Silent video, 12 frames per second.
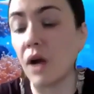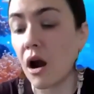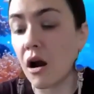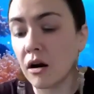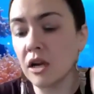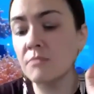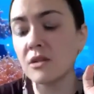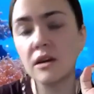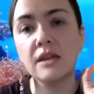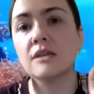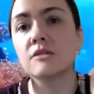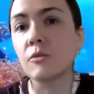our
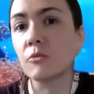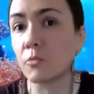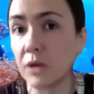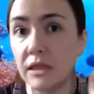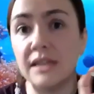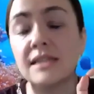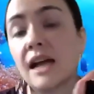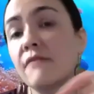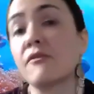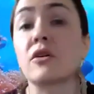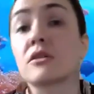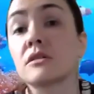community is really
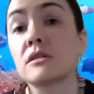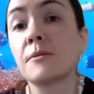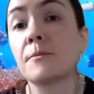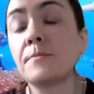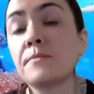diverse